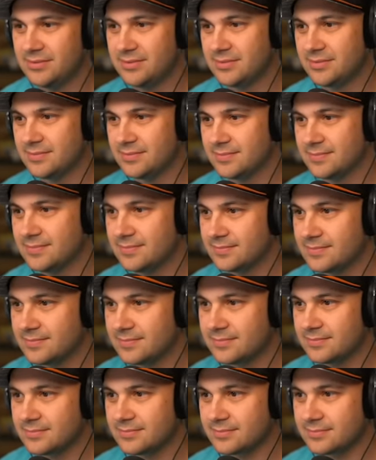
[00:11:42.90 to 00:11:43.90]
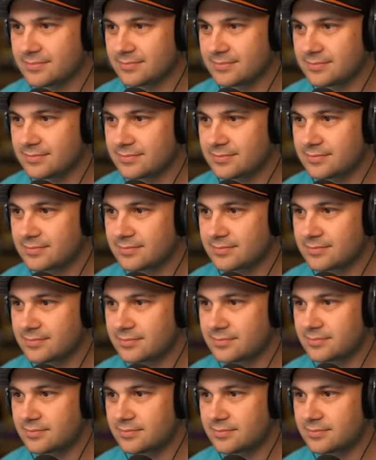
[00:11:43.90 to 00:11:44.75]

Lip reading: (silence)